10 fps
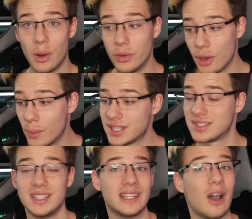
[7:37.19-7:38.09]
With
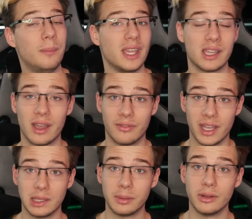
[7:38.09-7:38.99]
OSC now being
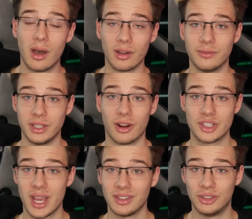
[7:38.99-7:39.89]
available on
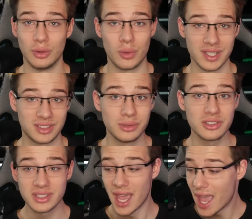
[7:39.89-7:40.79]
VRChat to Quest
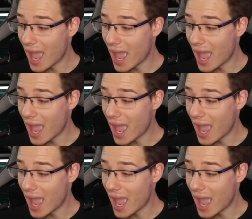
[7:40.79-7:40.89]
users